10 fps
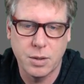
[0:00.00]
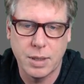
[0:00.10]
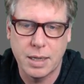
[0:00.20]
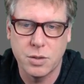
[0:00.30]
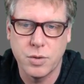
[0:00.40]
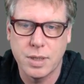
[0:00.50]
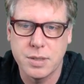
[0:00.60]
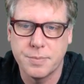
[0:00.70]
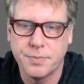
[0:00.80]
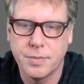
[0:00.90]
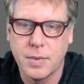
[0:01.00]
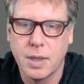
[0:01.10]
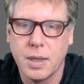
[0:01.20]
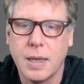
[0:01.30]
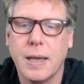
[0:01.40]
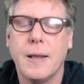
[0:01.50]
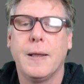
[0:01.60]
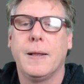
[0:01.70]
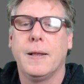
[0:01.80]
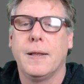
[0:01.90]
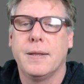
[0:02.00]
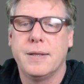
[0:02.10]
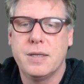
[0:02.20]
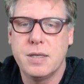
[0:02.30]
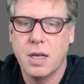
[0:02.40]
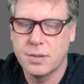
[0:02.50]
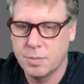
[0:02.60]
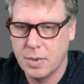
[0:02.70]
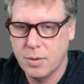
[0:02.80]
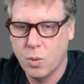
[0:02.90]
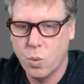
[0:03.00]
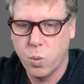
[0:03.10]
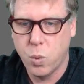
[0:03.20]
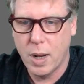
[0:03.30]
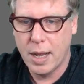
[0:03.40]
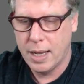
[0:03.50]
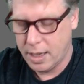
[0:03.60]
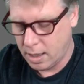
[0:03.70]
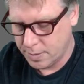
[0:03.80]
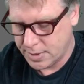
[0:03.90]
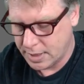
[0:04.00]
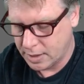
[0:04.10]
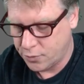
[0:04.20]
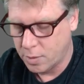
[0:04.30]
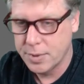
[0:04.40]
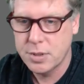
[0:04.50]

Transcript: click on add address. This is asking me where I'm sending it from.